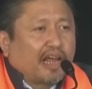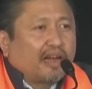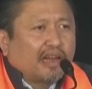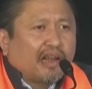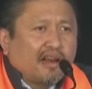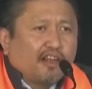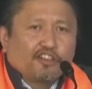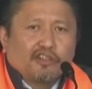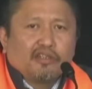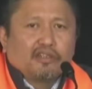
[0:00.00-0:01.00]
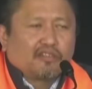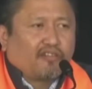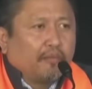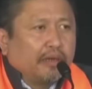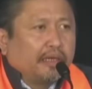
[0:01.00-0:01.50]
The entire nation is
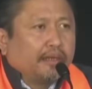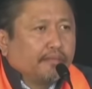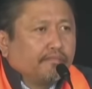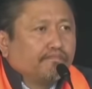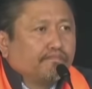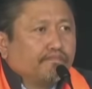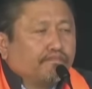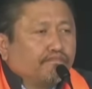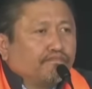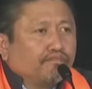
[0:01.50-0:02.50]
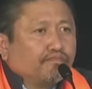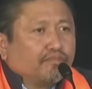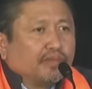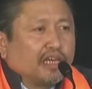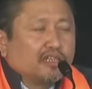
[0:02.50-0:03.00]
his family.
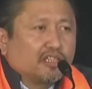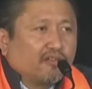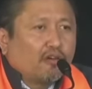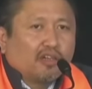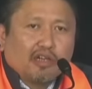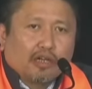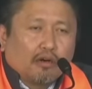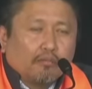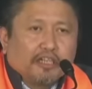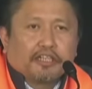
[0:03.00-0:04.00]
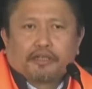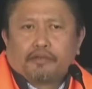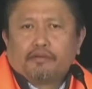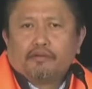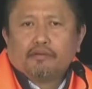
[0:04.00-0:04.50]
He is devoted and committed
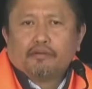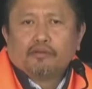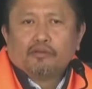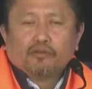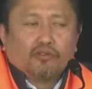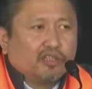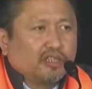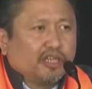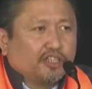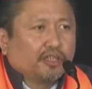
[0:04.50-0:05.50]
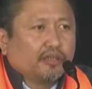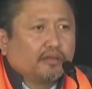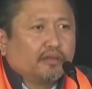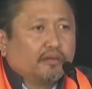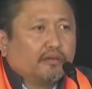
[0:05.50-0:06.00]
to this nation.